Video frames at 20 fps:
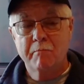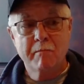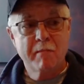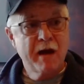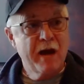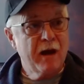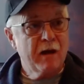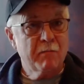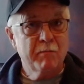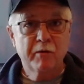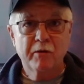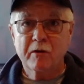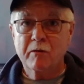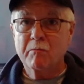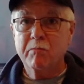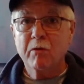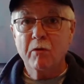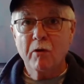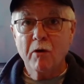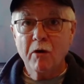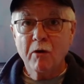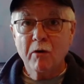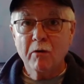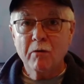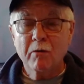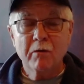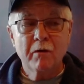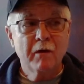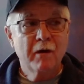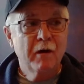MacBook
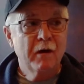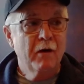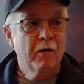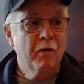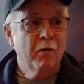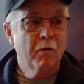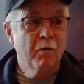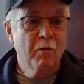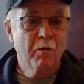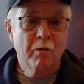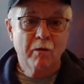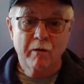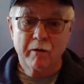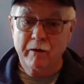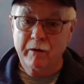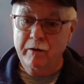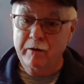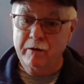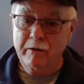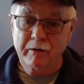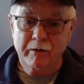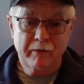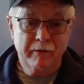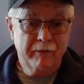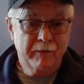Pro or